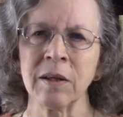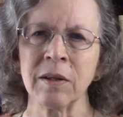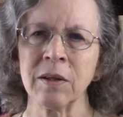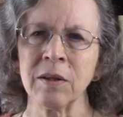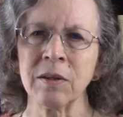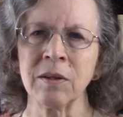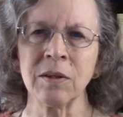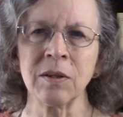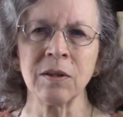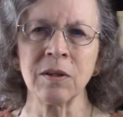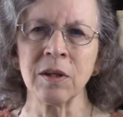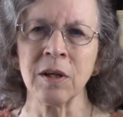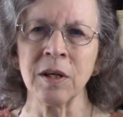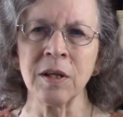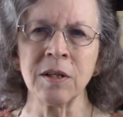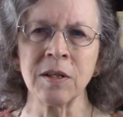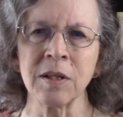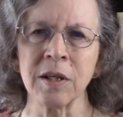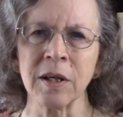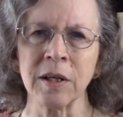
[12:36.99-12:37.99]
This is
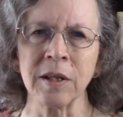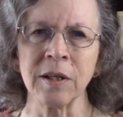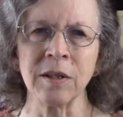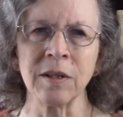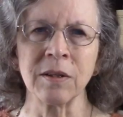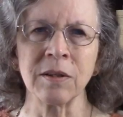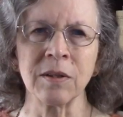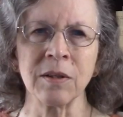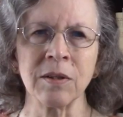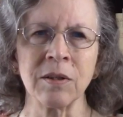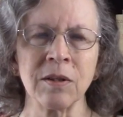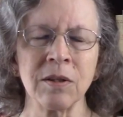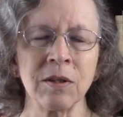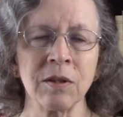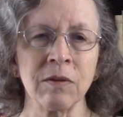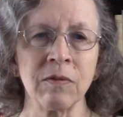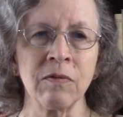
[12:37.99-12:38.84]
not science. This is a